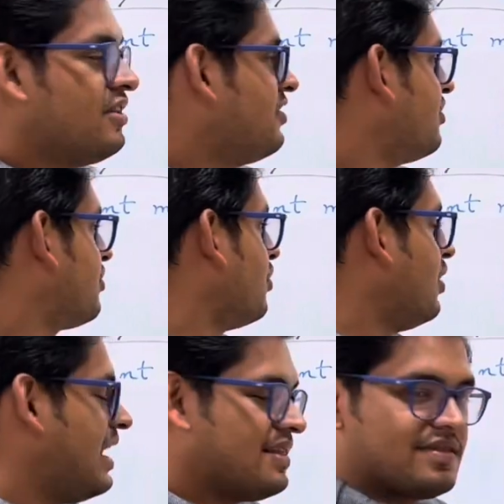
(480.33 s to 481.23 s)
So
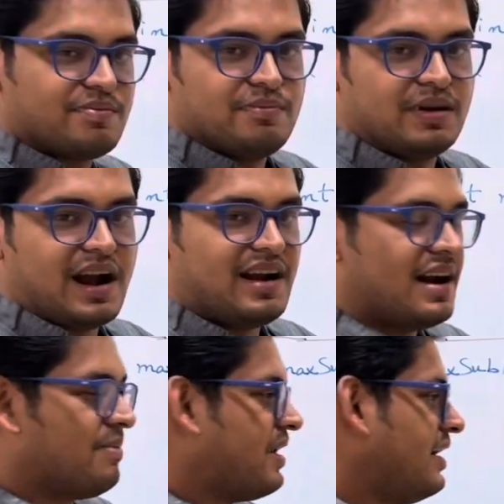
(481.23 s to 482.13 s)
let me
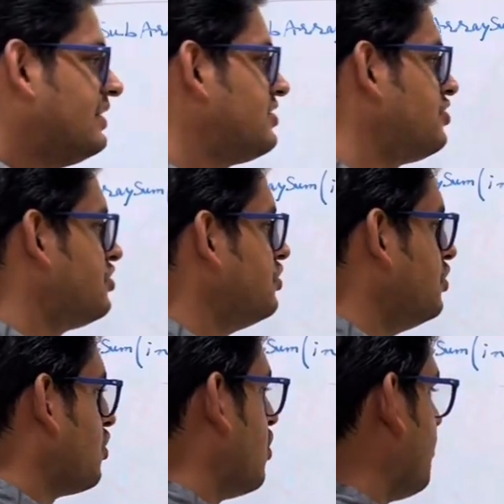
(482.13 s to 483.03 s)
write the
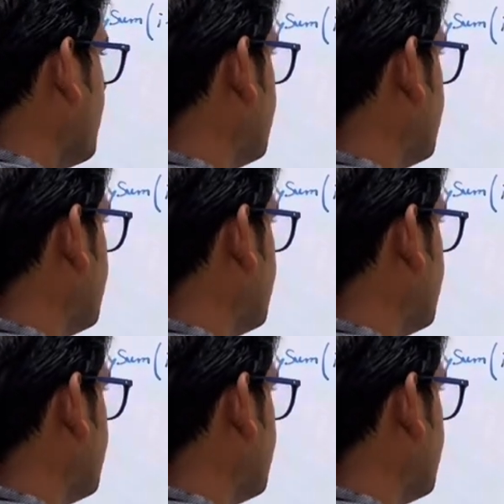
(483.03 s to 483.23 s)
pseudocode for